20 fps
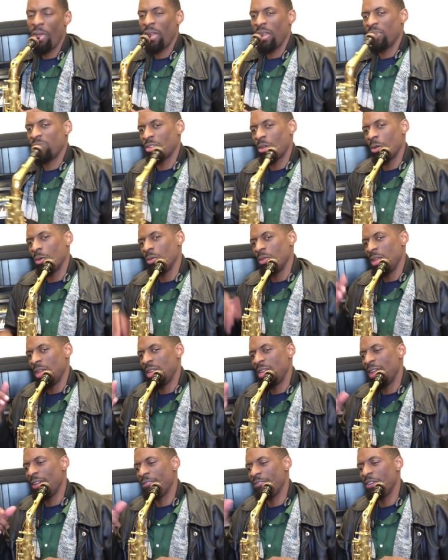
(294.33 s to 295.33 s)
And so
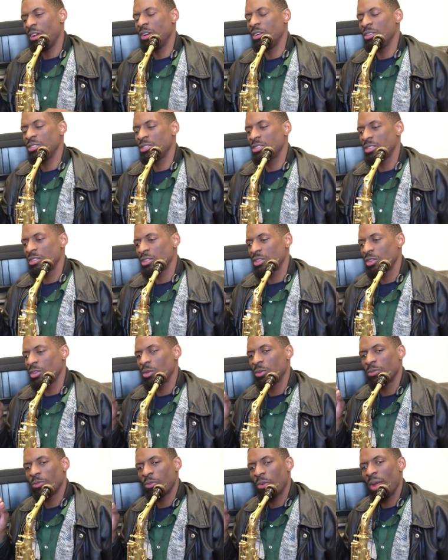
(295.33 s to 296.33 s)
in that first
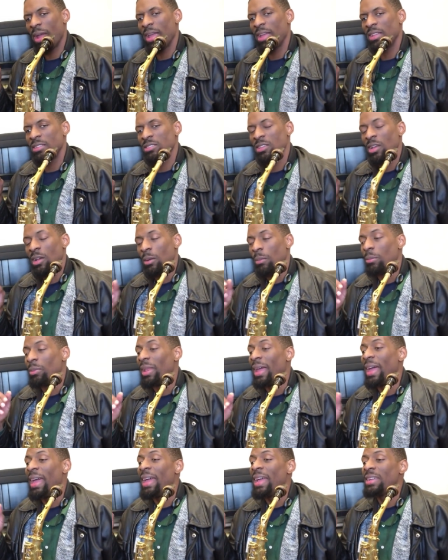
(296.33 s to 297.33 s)
little phrase,
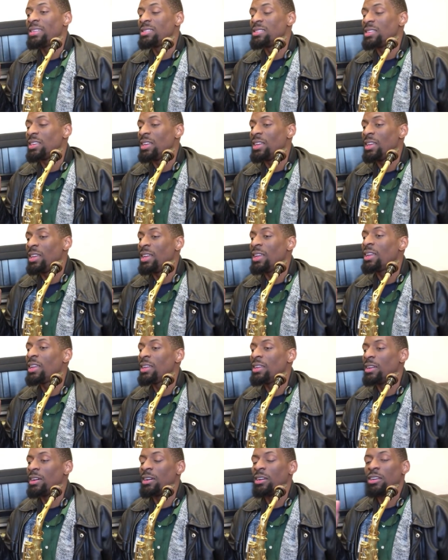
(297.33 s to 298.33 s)
blessed
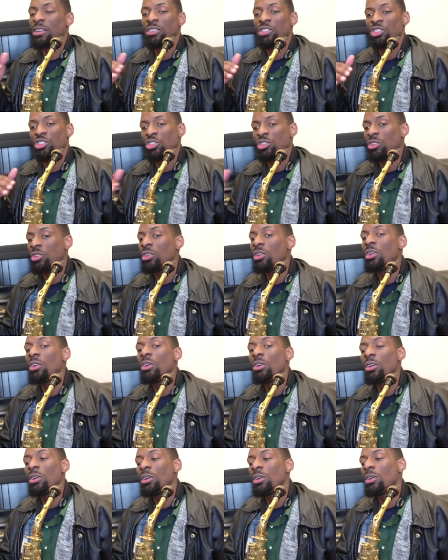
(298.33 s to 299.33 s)

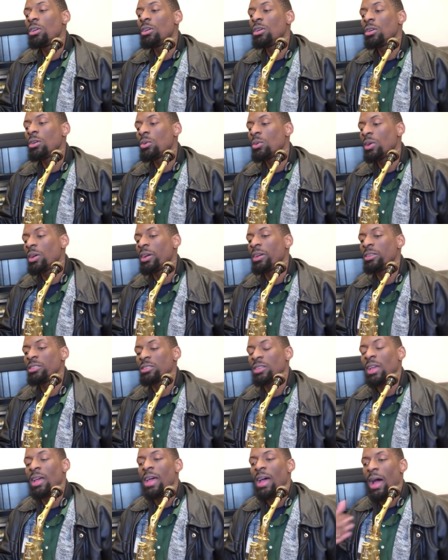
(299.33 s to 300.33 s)

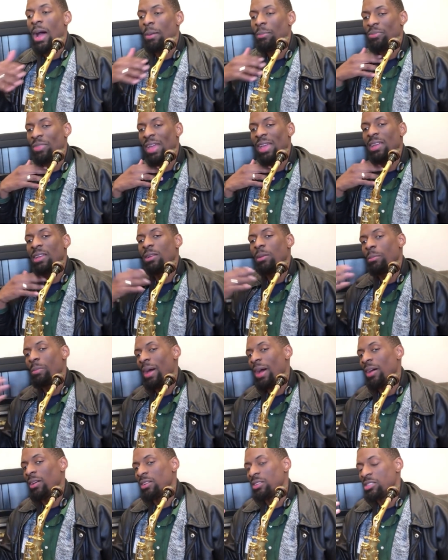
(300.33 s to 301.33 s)
assurance, I'm thinking
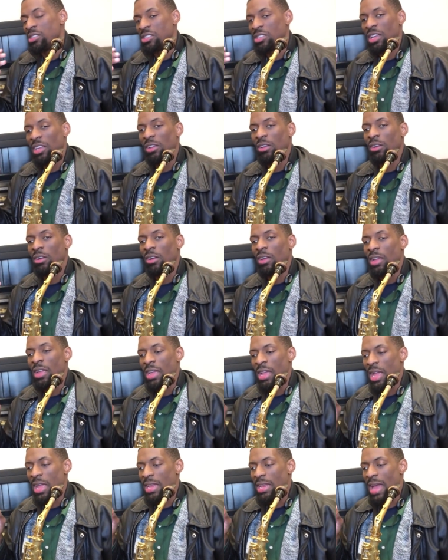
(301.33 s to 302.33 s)
about a singer
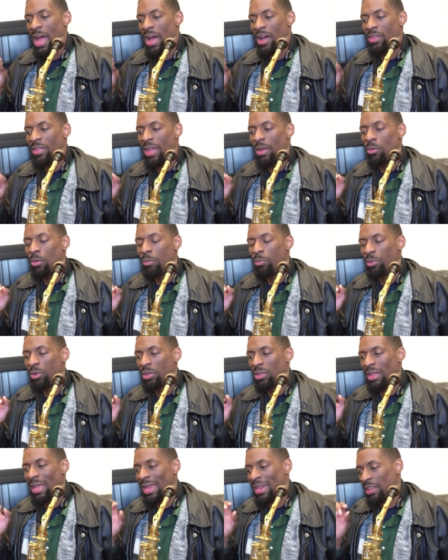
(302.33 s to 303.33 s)
and how they would
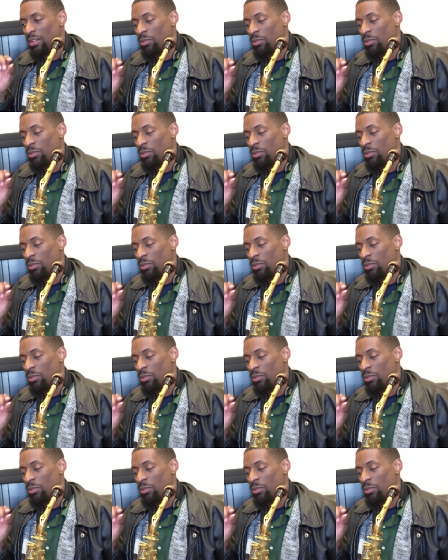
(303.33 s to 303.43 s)
put that